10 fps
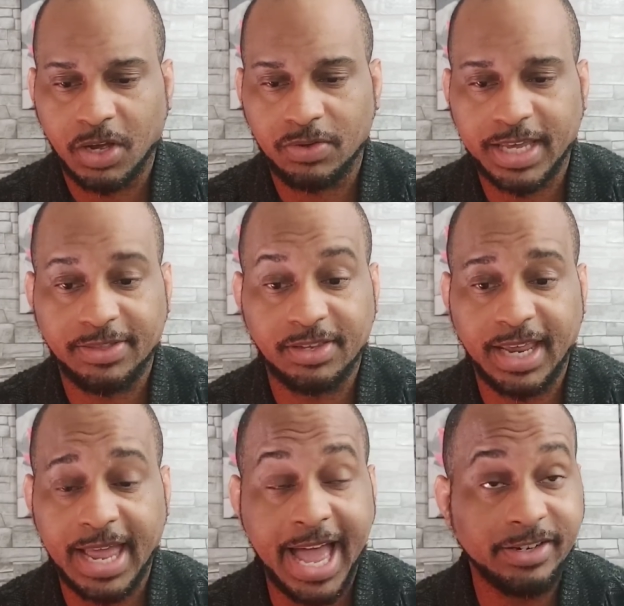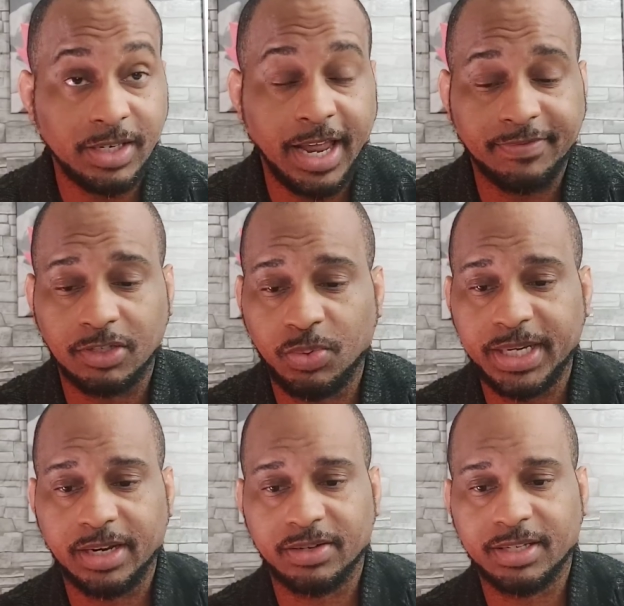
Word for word: Okay, then they actually have the tweet here.